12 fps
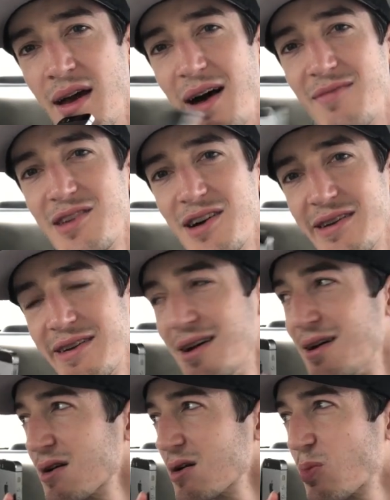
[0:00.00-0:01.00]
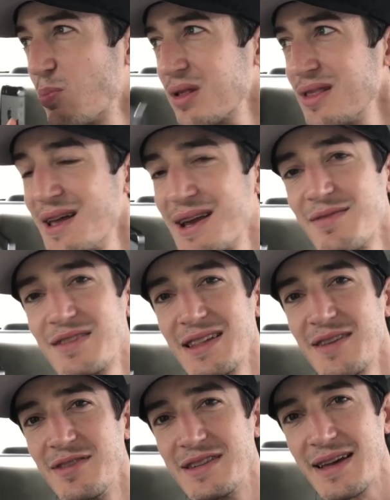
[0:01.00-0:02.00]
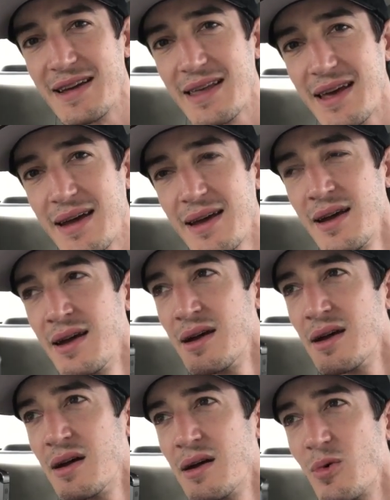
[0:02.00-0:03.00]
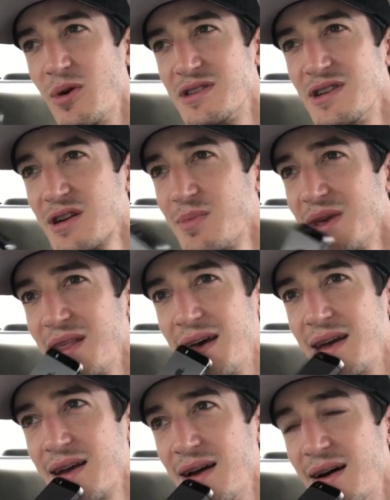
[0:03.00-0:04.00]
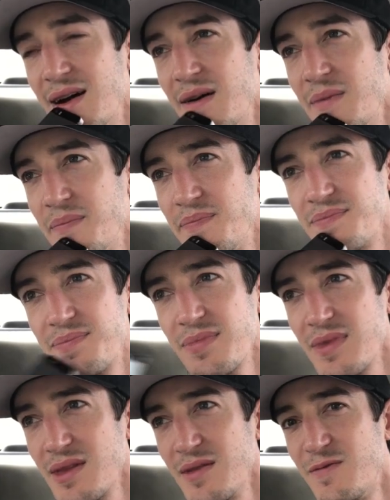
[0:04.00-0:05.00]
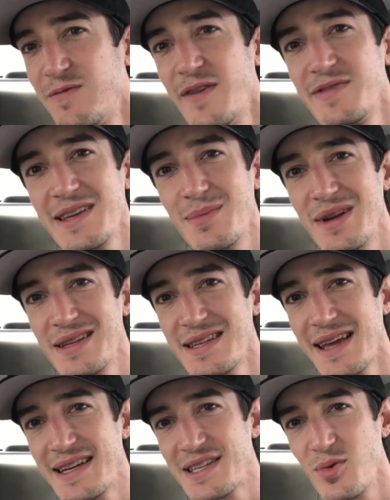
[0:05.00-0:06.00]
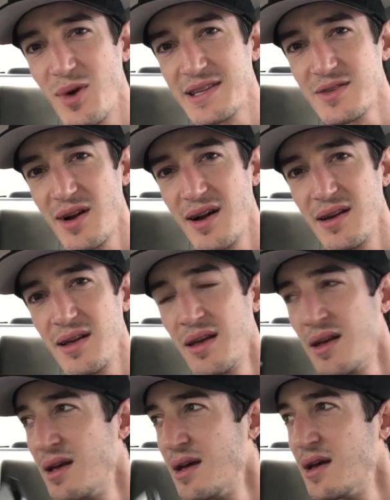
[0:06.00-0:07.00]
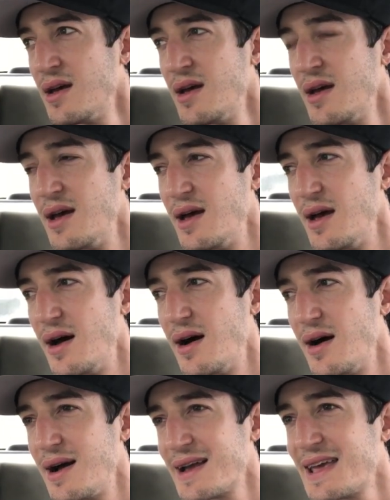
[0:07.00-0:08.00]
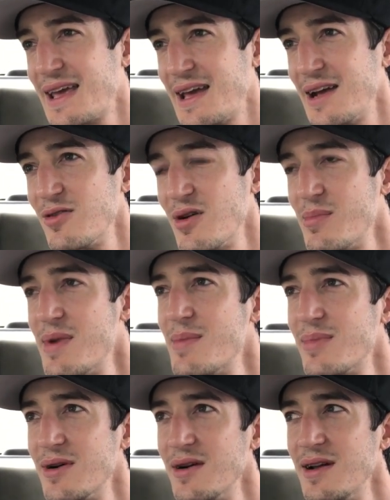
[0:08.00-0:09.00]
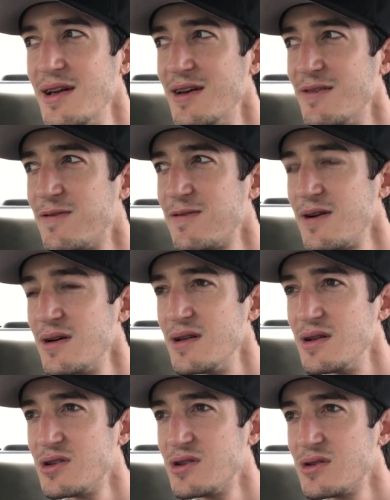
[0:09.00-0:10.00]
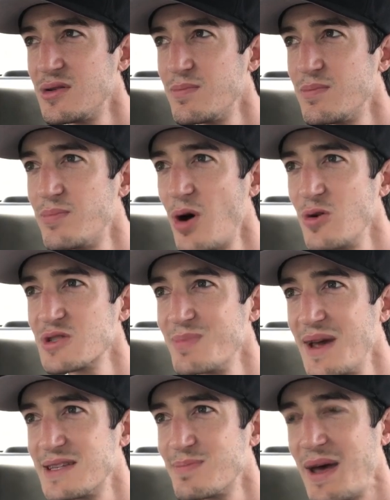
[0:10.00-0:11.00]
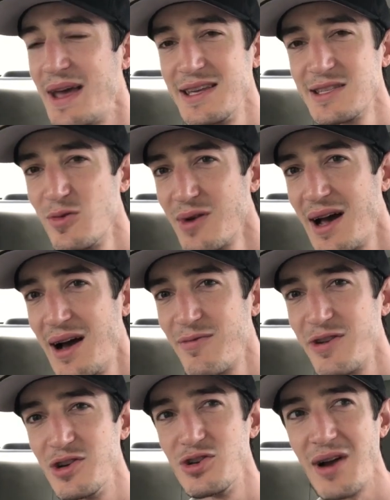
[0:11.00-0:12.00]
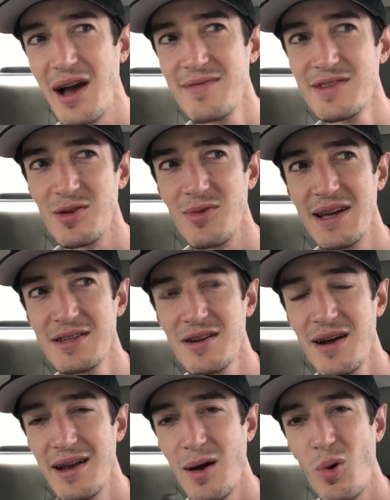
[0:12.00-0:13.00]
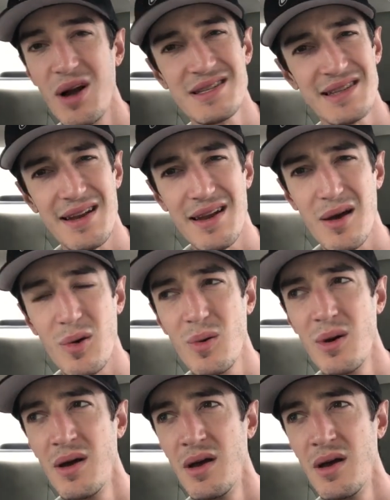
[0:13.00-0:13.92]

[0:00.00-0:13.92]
I've done plenty of deliveries like that where it took me like 15 minutes to get to the restaurant. I can't remember if Postmates pays you or not for your drive to the restaurant. I want to say no.